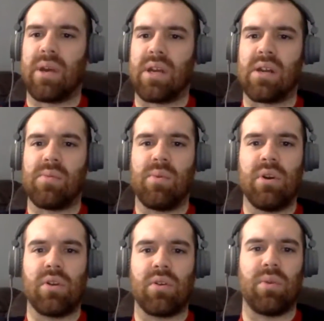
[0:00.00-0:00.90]
and I
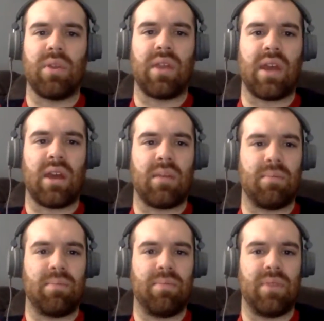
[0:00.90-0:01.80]
wonder with that
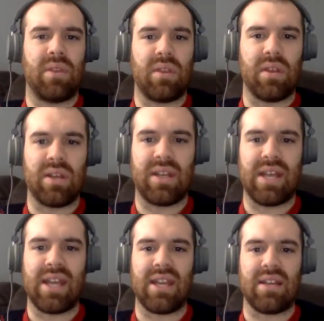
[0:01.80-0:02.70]
the
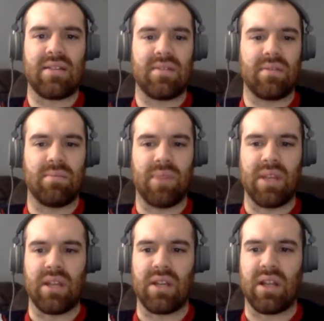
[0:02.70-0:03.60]
date
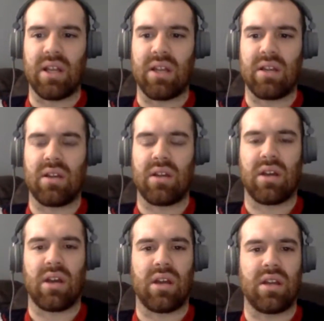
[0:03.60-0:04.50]
being like
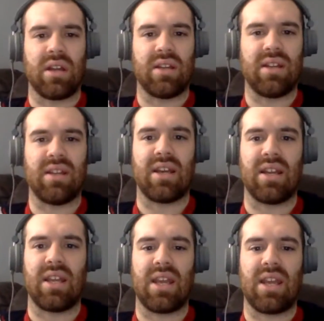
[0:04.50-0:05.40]

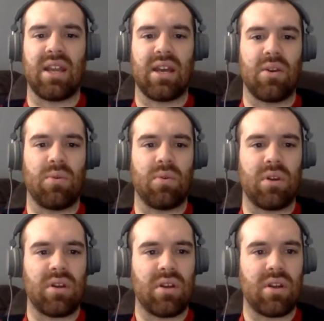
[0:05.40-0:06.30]
1998. I don't
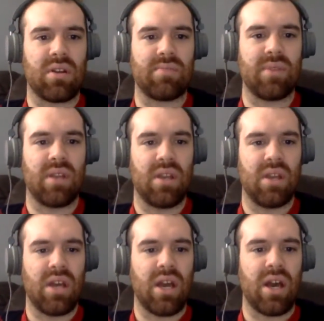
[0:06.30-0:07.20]

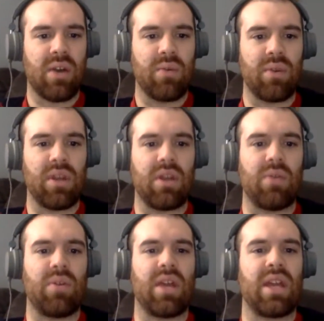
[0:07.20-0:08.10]
really know
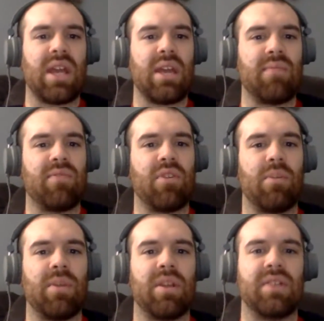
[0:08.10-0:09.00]
where that came
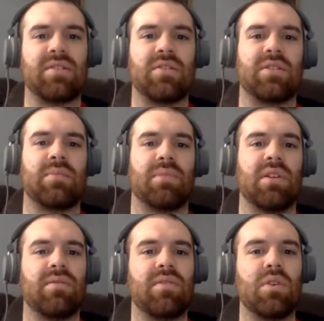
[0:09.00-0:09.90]
from unless there's some
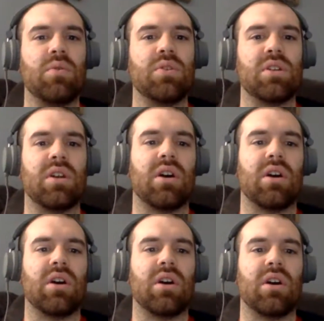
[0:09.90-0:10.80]
confusion
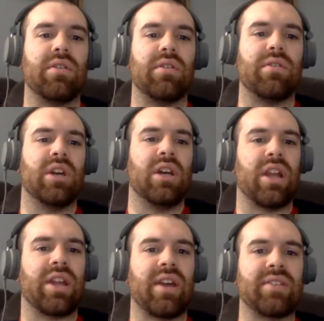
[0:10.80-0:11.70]
of
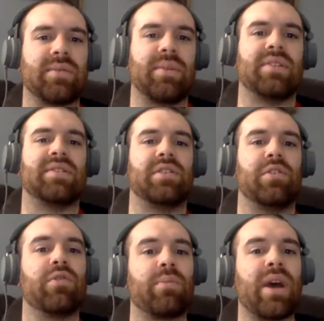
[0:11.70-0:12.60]
like that's when the
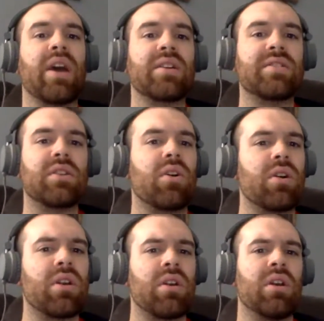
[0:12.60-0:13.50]
Silverbacks
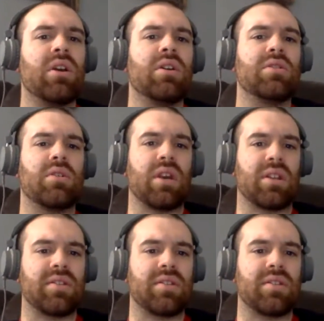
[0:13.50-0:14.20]
started. So like the